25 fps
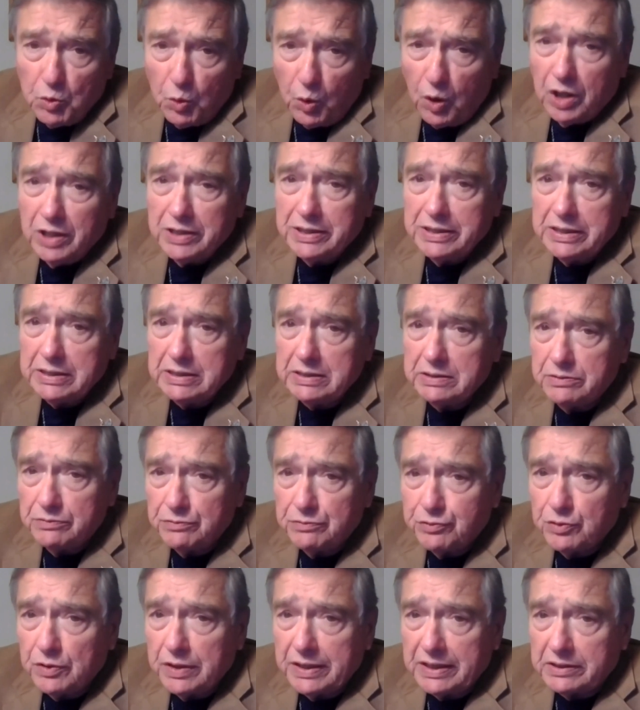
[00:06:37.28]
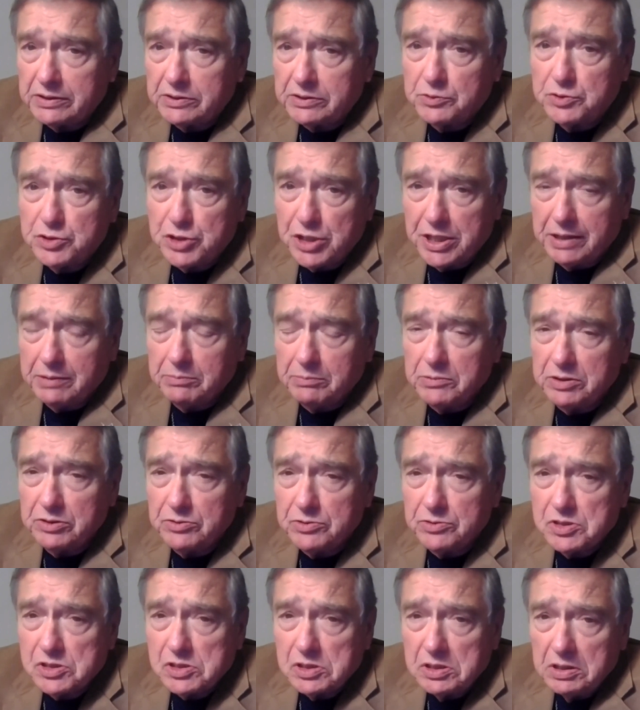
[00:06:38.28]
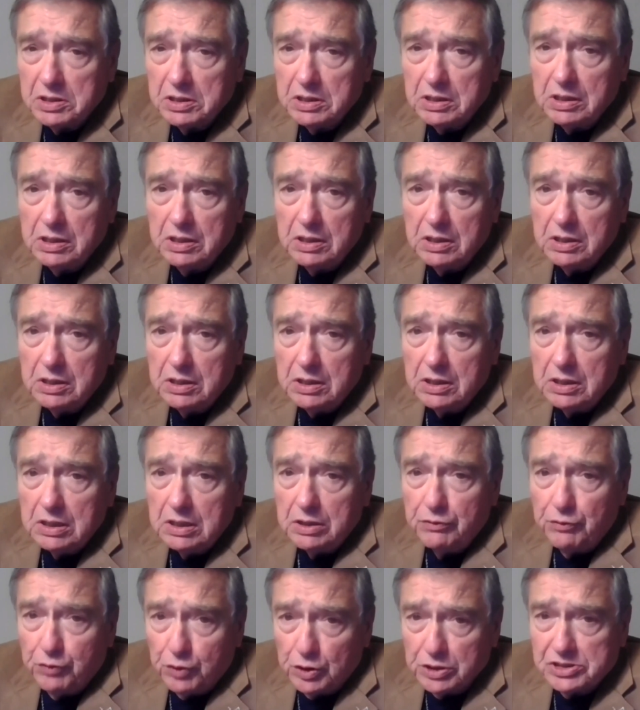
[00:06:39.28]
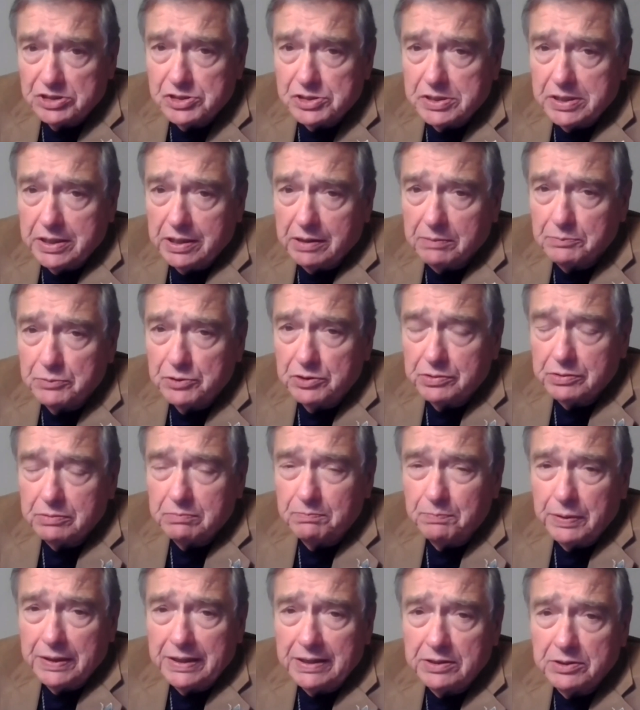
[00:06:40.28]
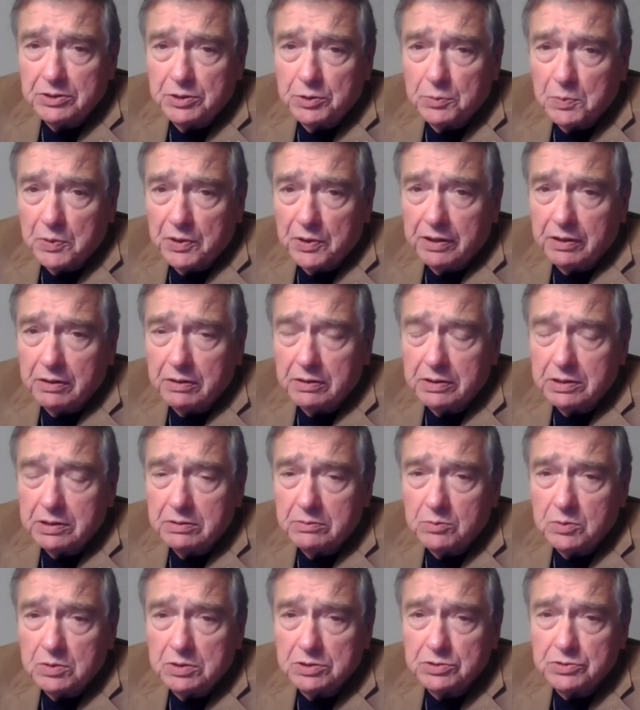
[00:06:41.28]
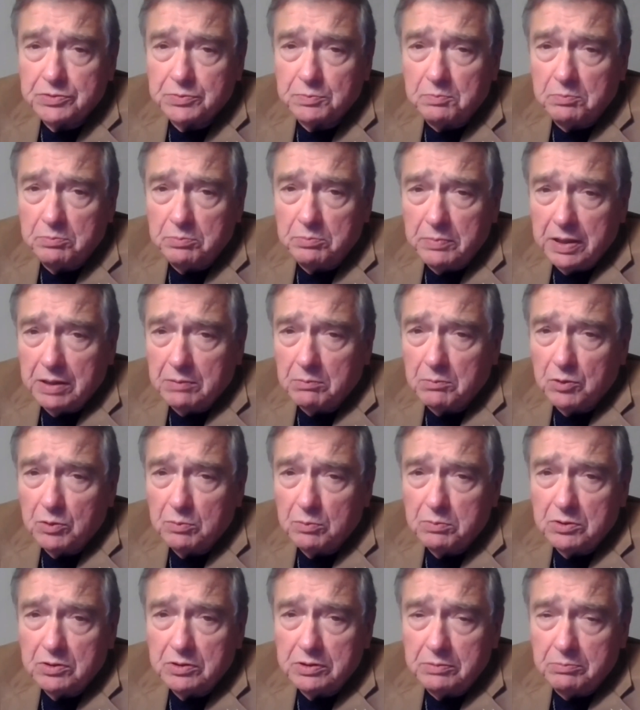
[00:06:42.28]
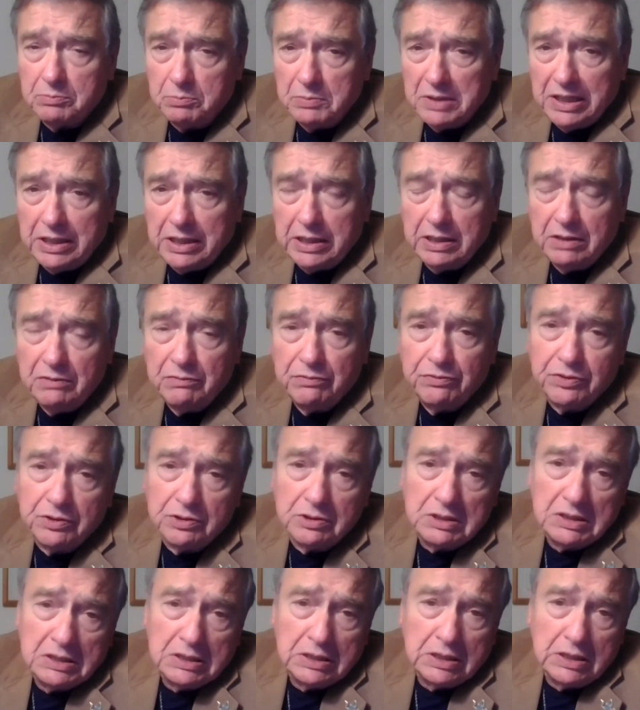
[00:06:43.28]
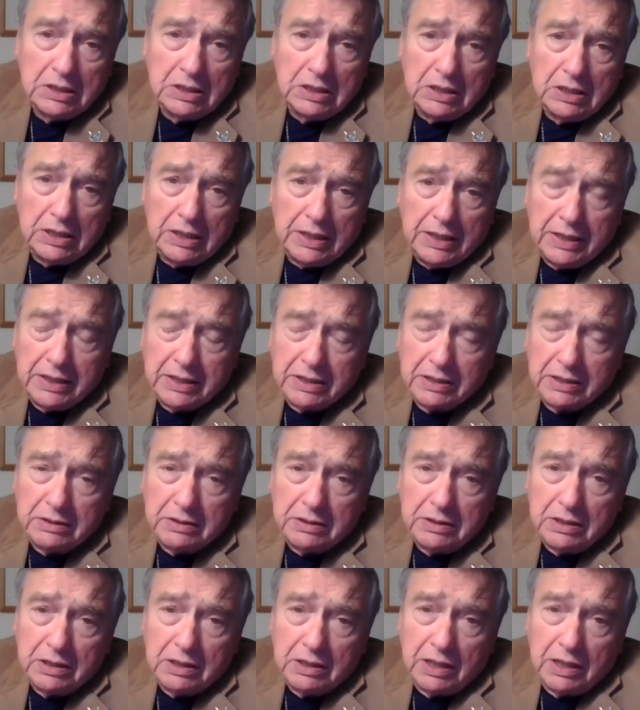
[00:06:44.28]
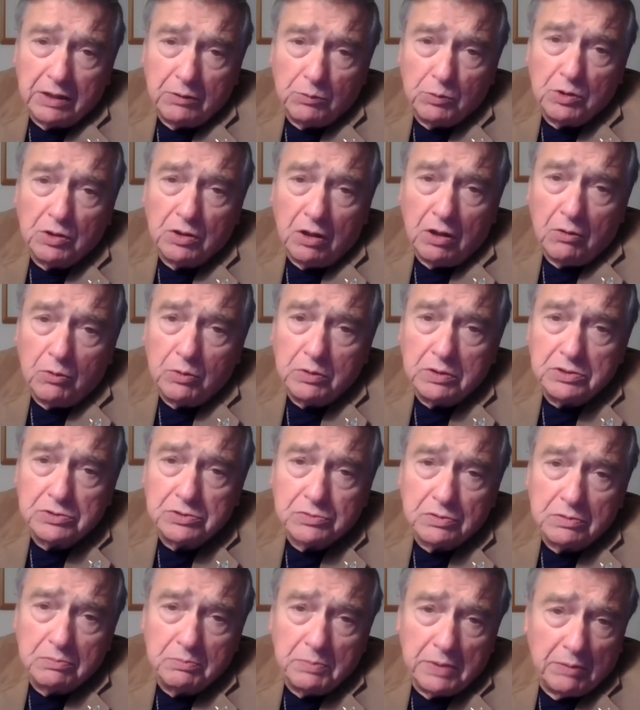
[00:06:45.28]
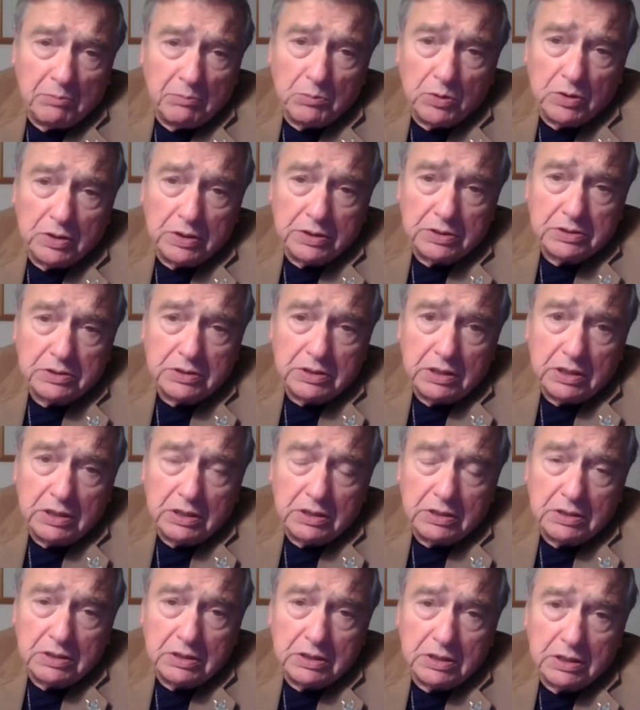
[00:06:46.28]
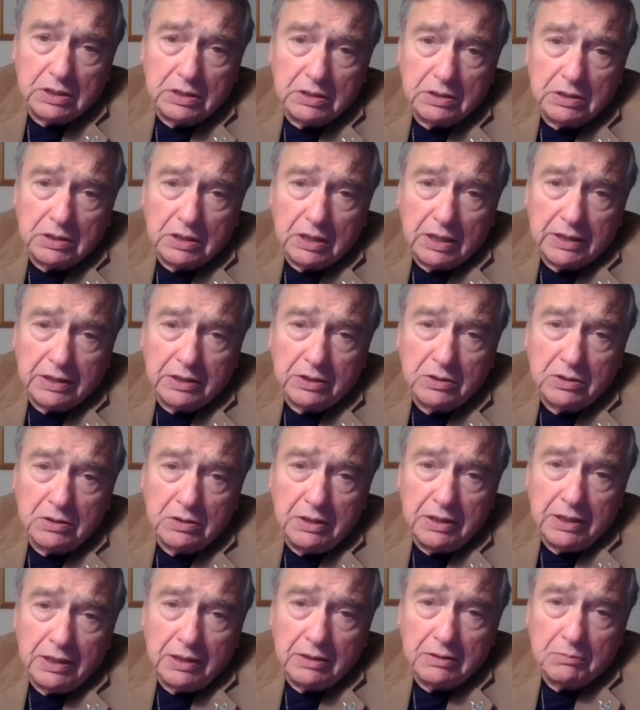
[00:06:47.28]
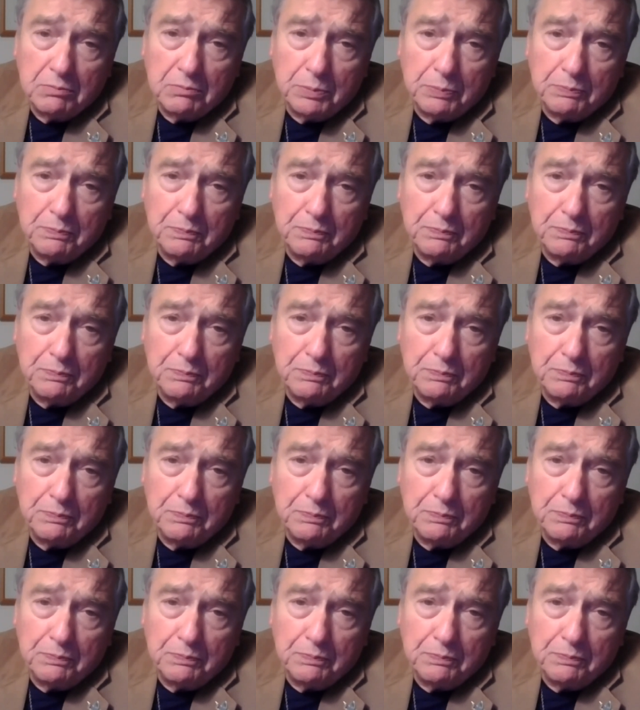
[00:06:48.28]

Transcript: walking in Frank Chapman's footsteps at Paynes Prairie was memorable and meaningful, and I will always remember it. And I could not